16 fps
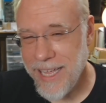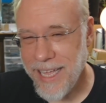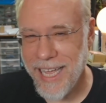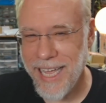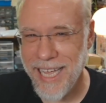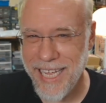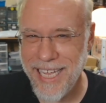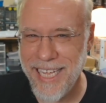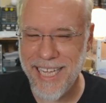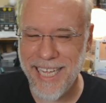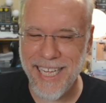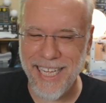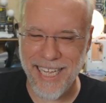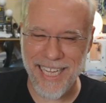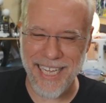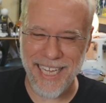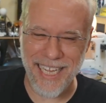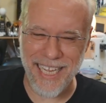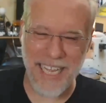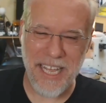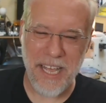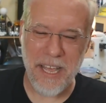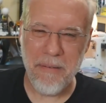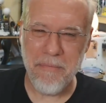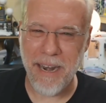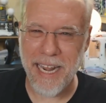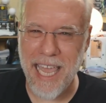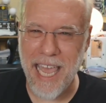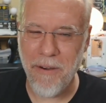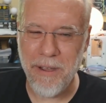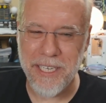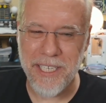but I
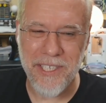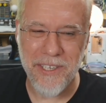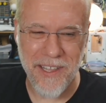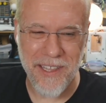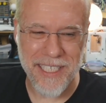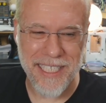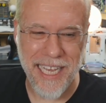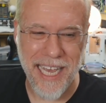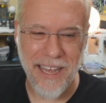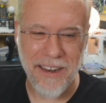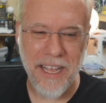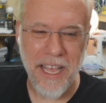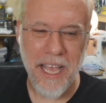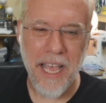can't wait to try this out.